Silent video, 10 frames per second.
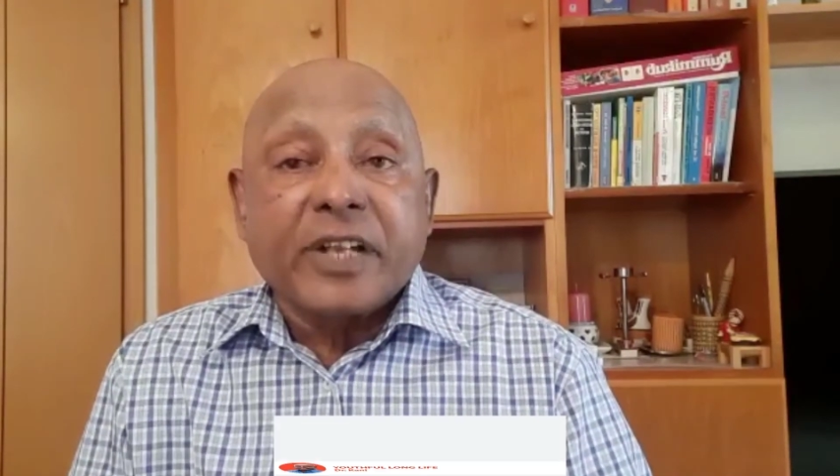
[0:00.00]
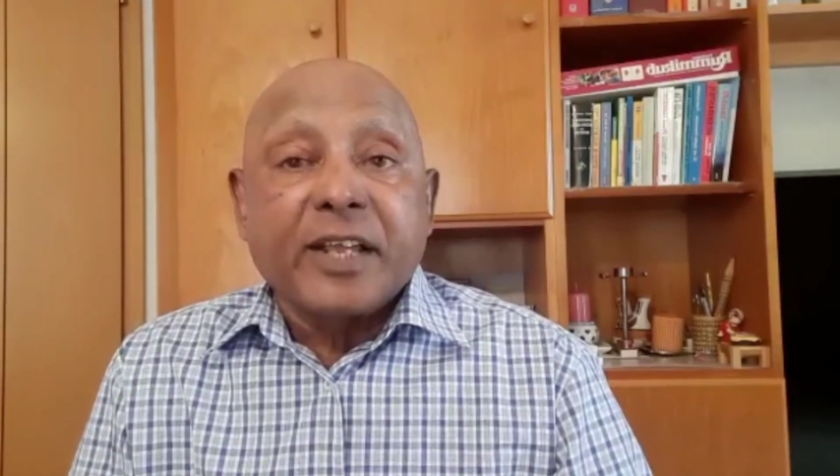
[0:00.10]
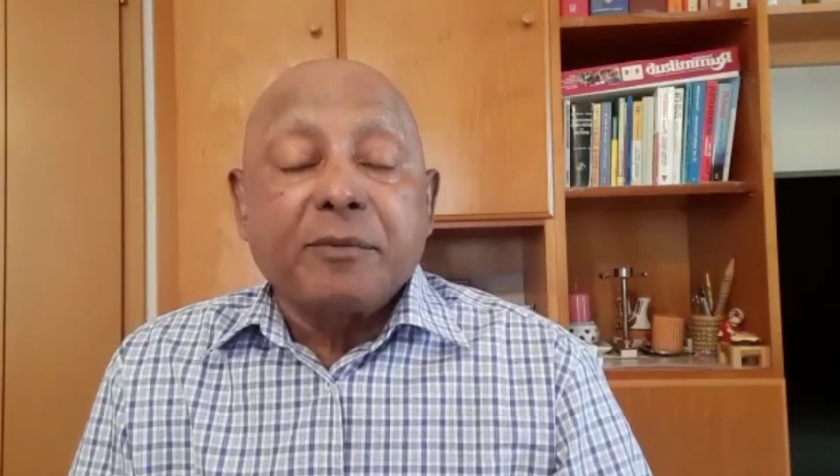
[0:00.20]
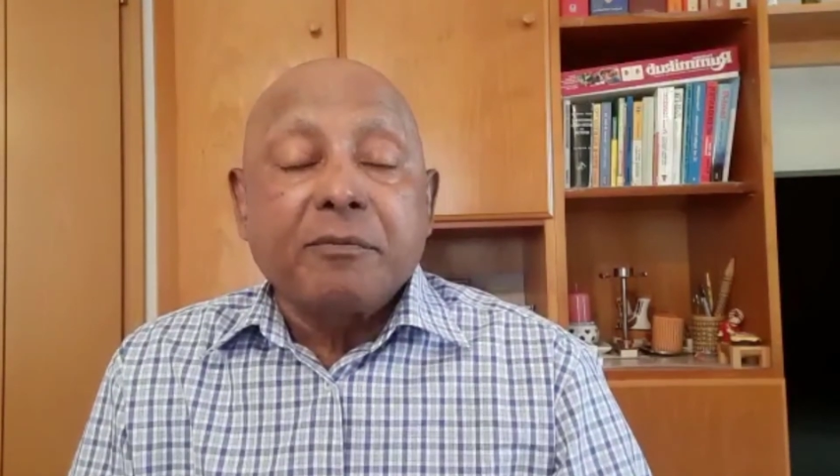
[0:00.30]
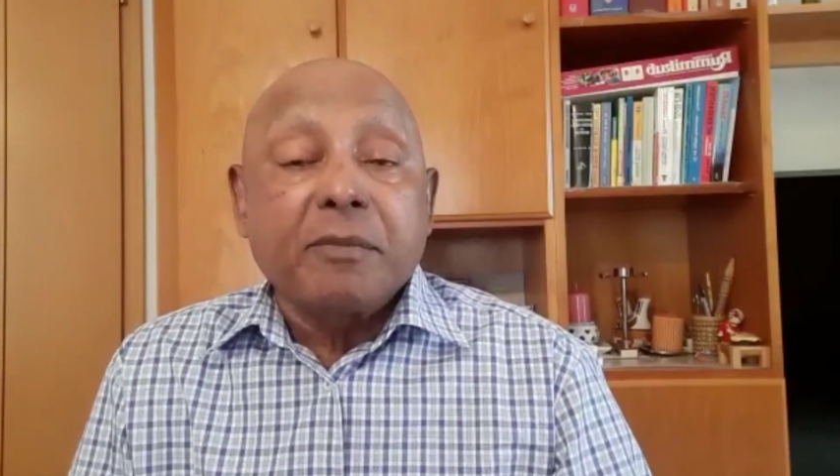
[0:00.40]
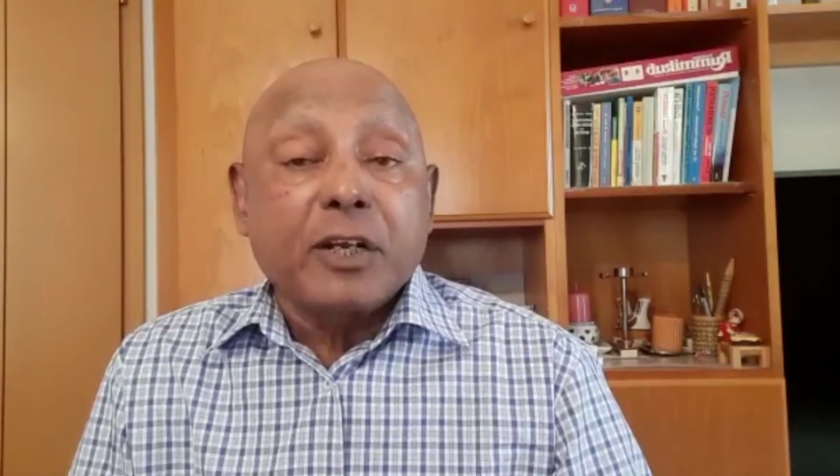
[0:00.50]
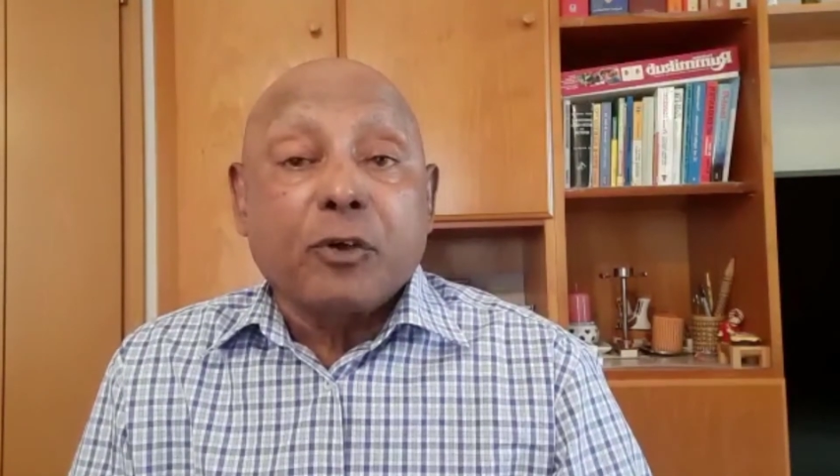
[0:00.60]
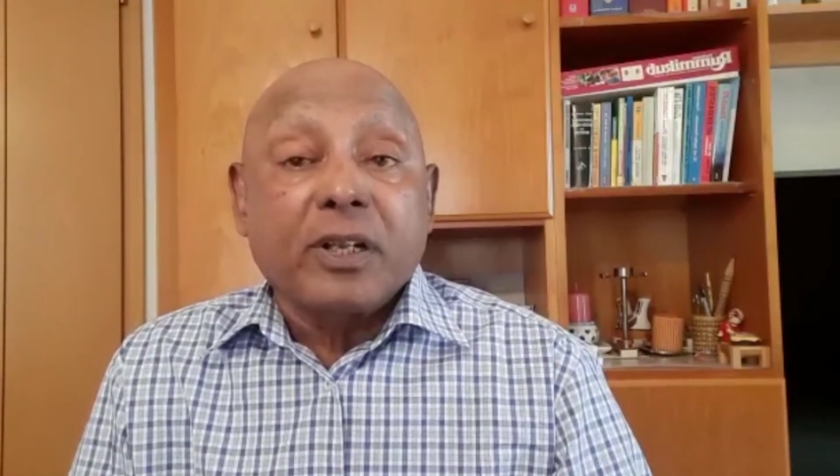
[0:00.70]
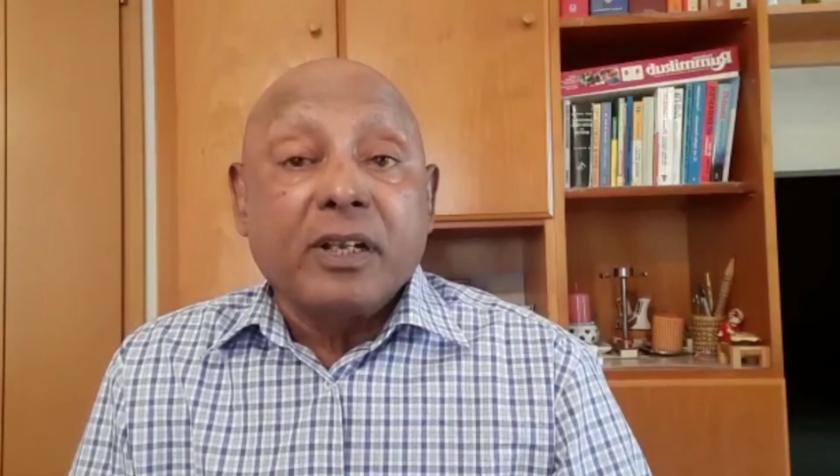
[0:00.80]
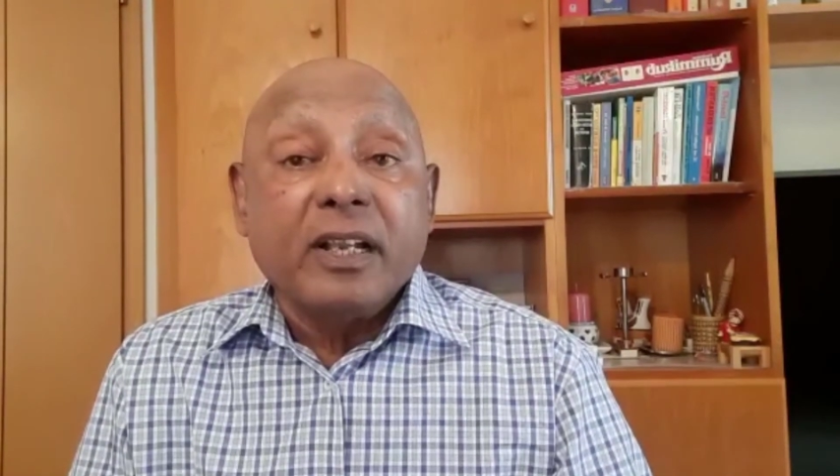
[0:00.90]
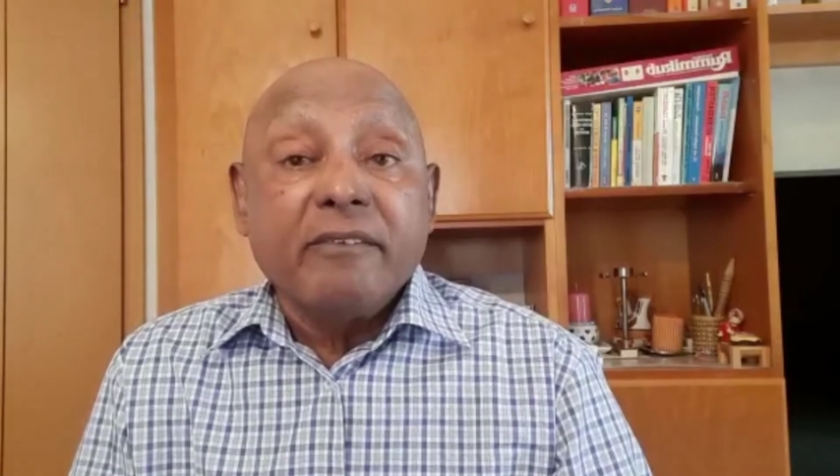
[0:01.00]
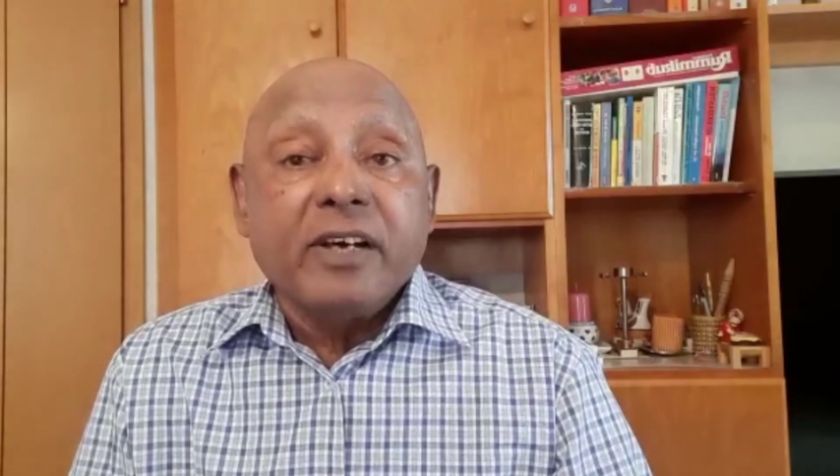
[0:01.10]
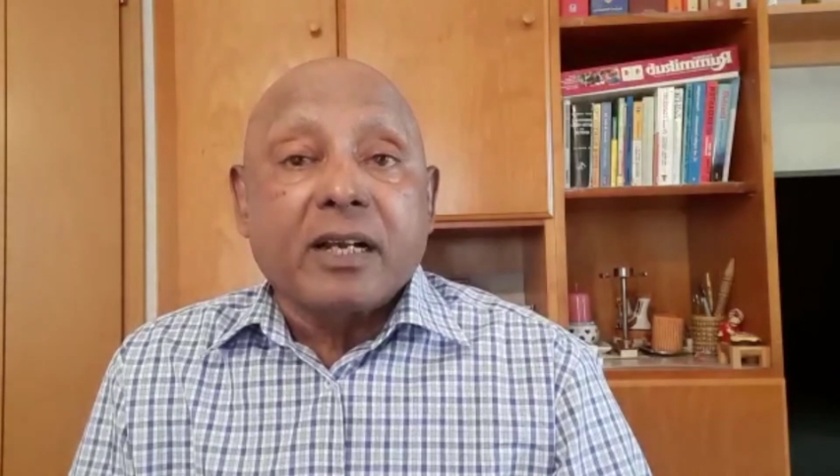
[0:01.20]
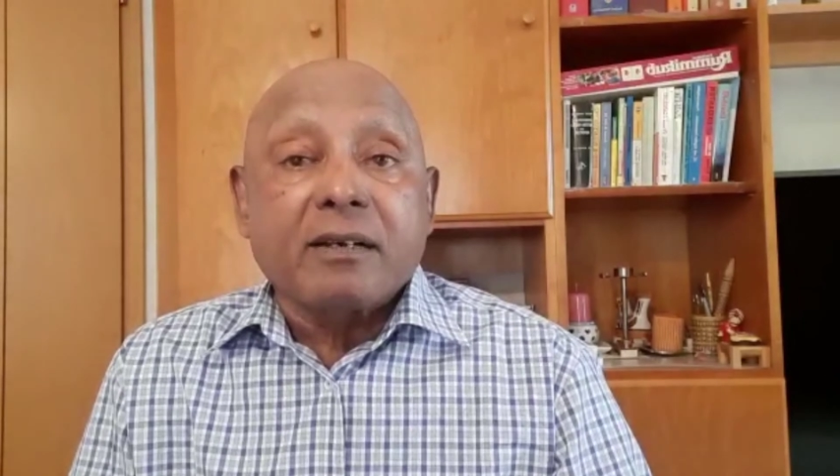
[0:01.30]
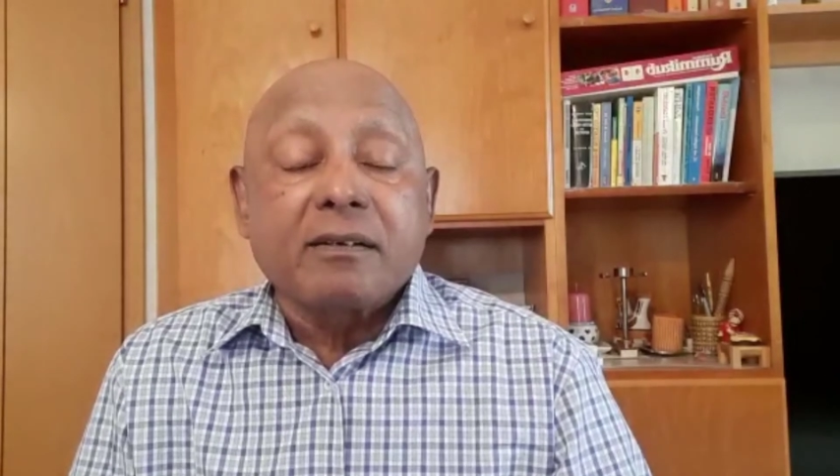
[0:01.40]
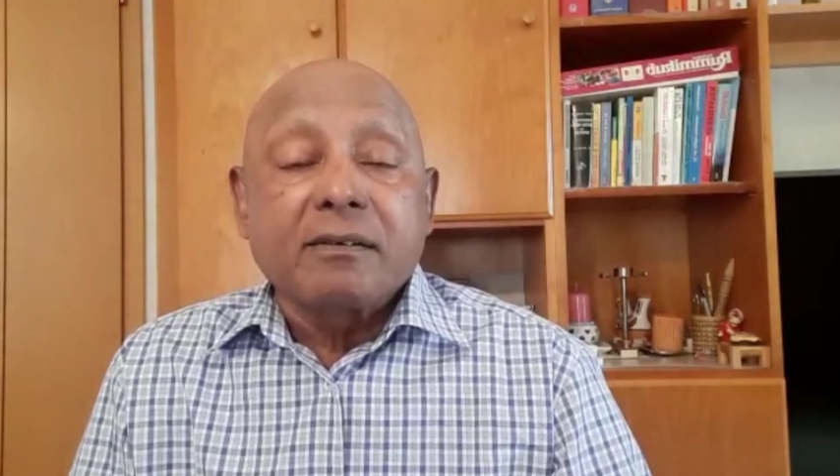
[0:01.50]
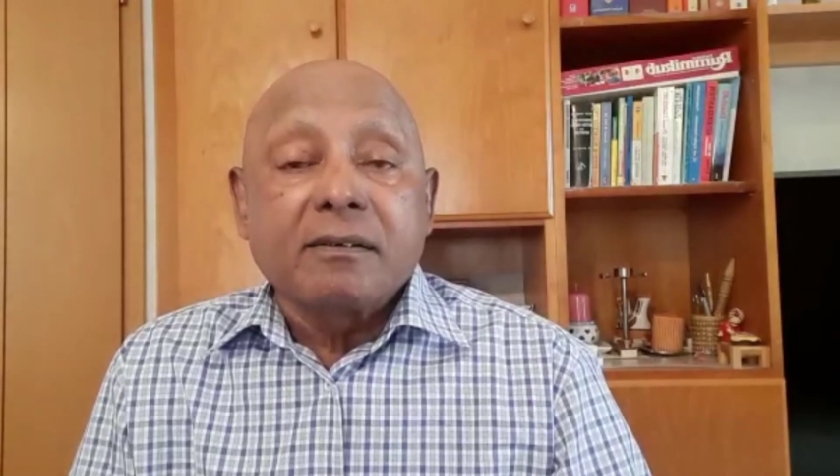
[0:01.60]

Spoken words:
time, but you can never